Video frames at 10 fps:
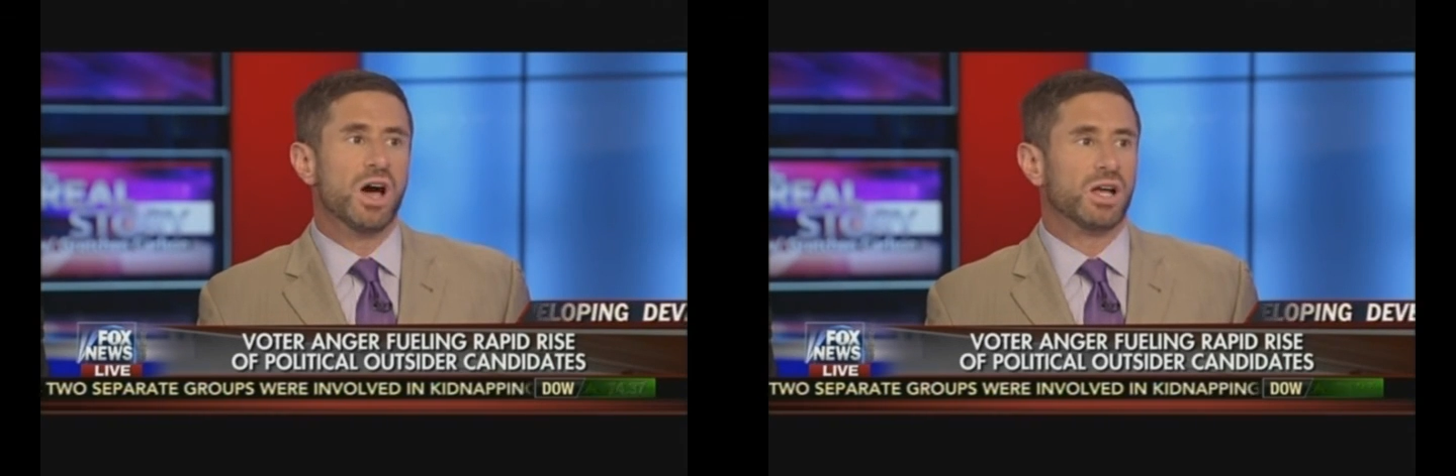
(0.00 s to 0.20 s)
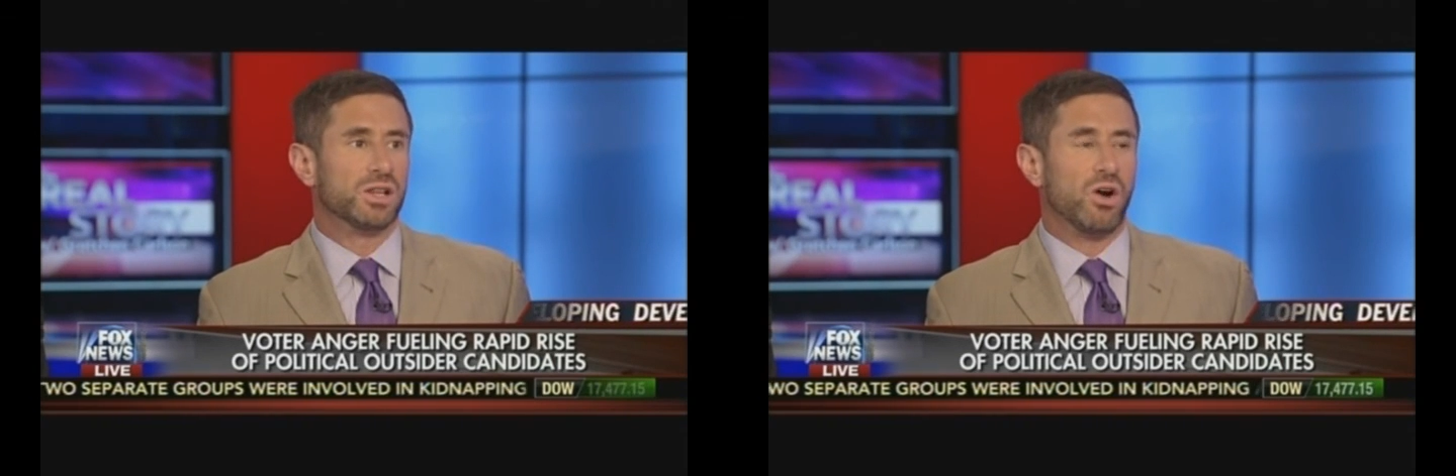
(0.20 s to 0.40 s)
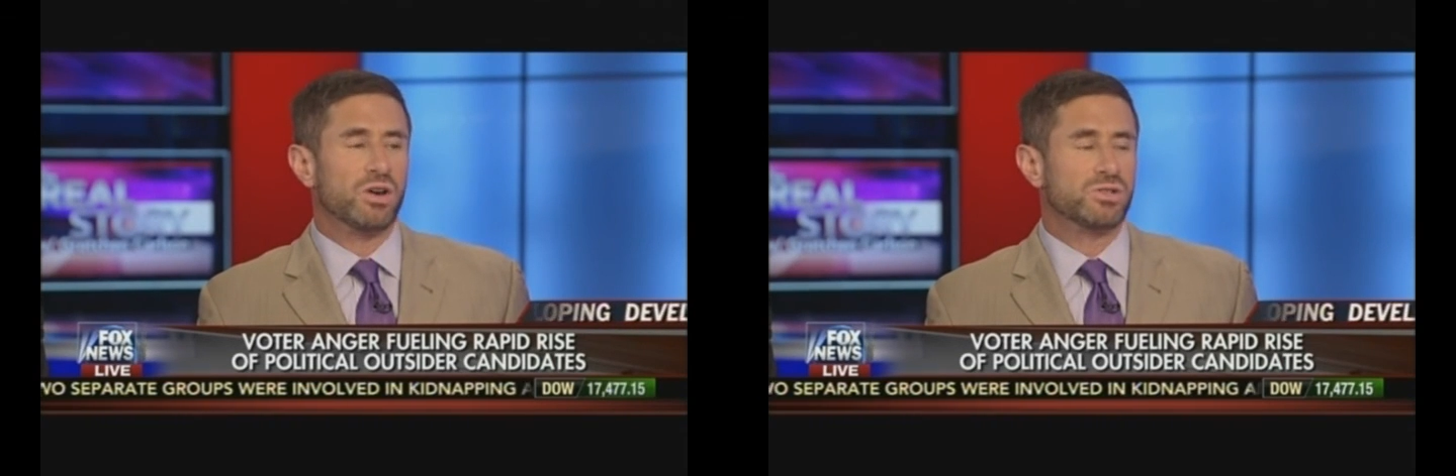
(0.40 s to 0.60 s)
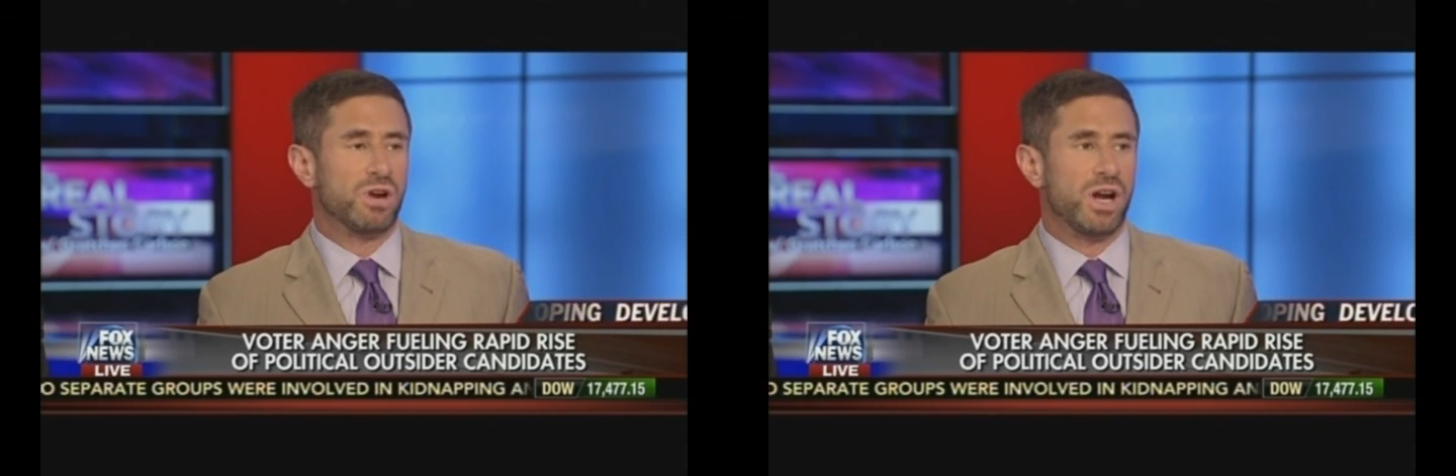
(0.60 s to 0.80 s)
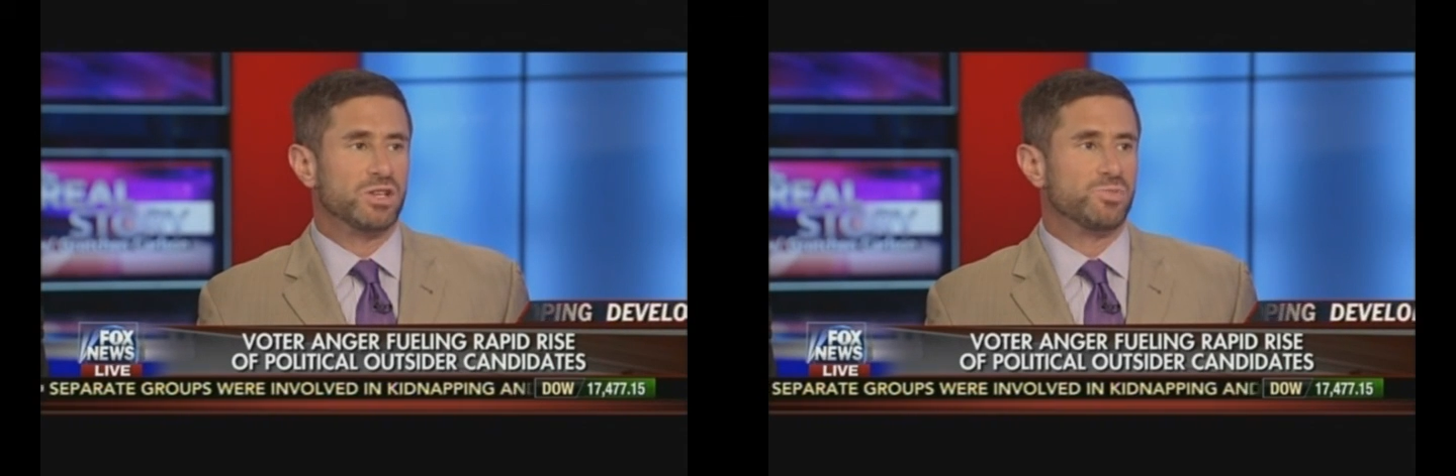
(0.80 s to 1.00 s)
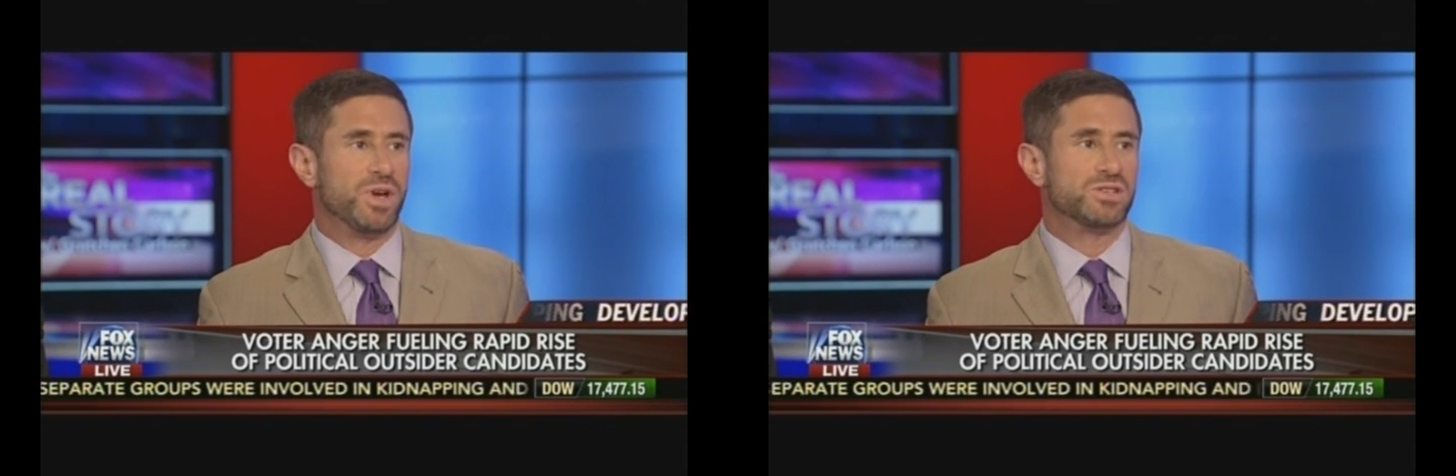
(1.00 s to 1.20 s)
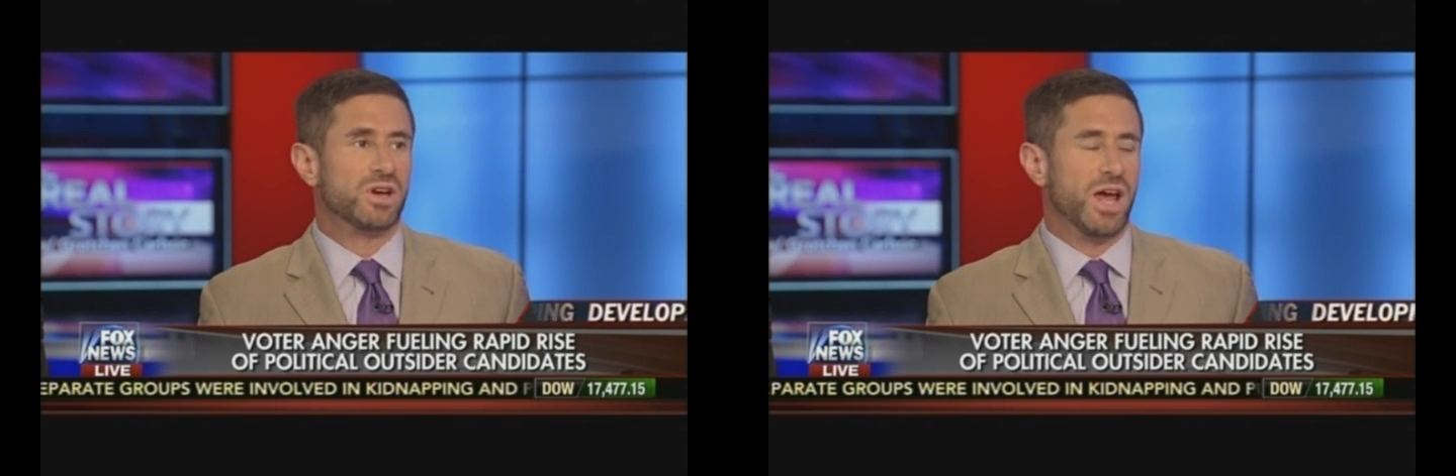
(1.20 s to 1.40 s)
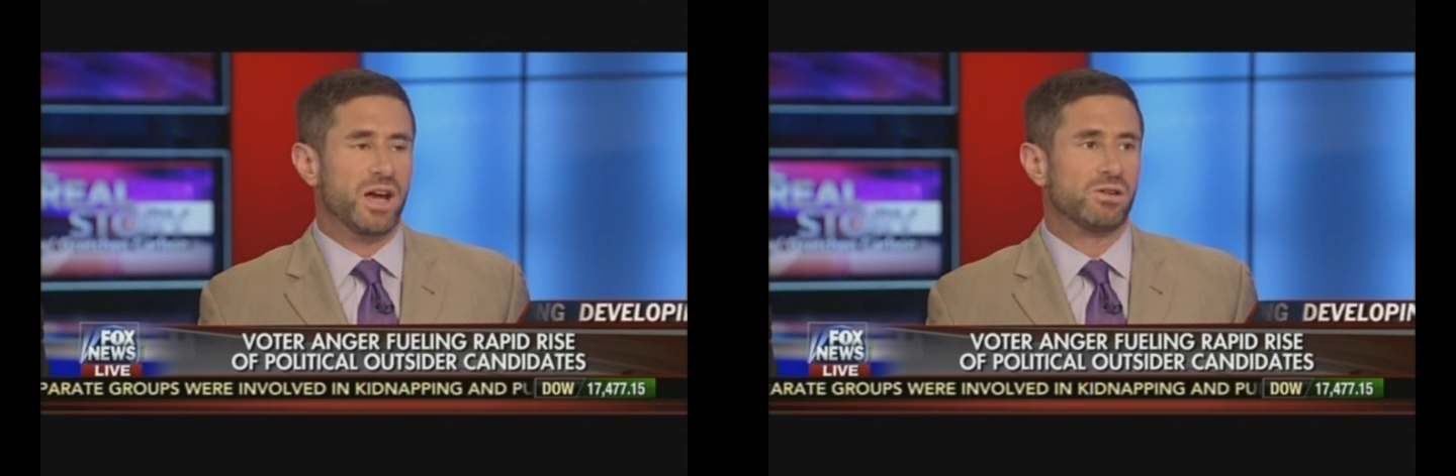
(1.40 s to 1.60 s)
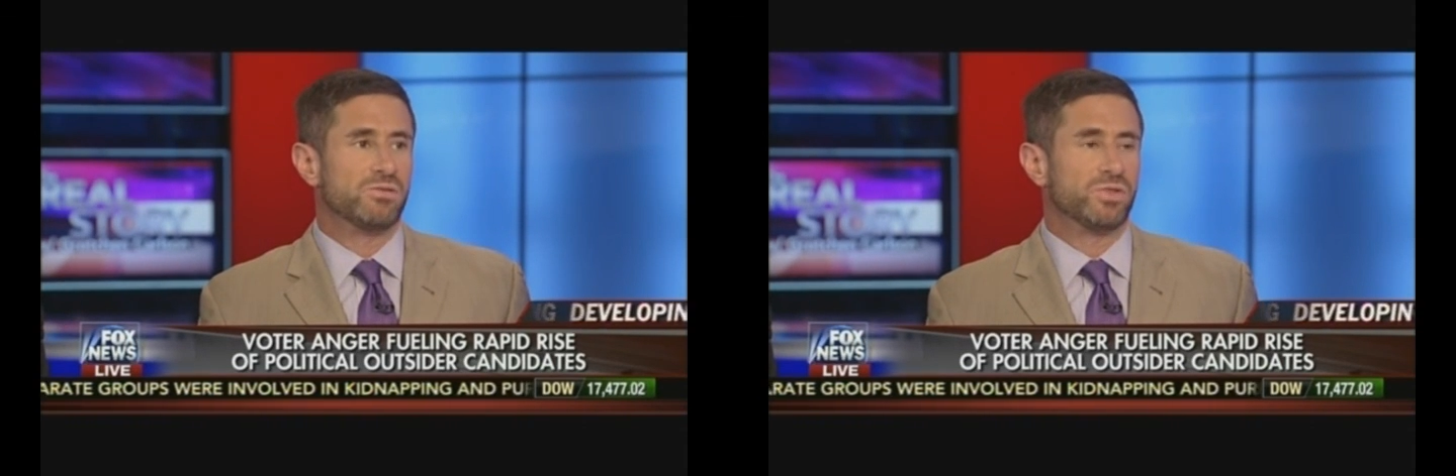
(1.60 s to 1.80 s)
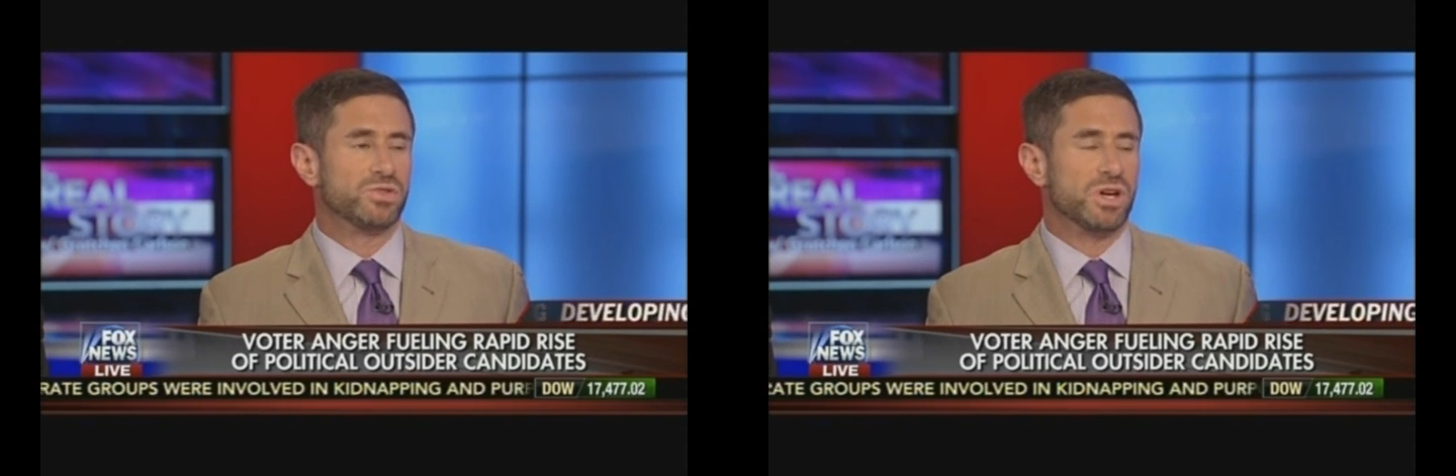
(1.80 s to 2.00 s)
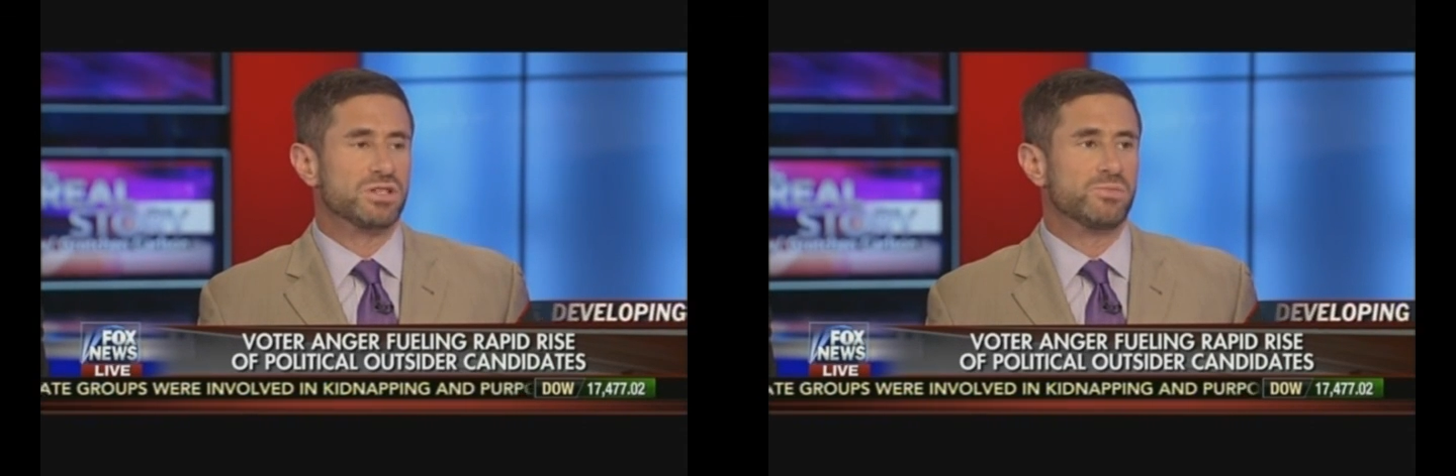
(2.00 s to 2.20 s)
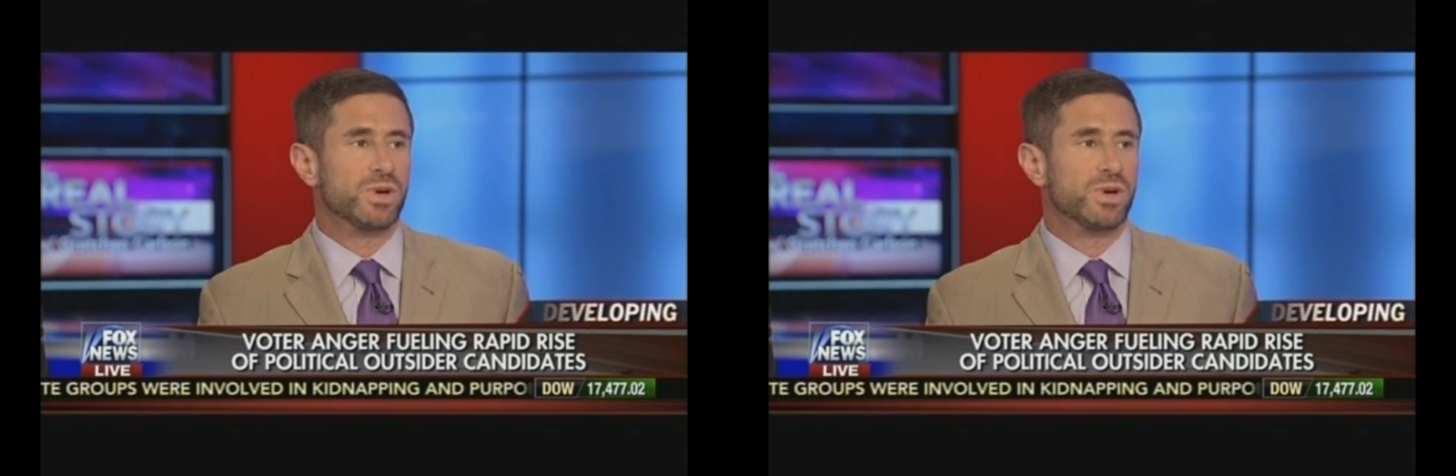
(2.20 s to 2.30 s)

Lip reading: large crowds based on anger and frustration,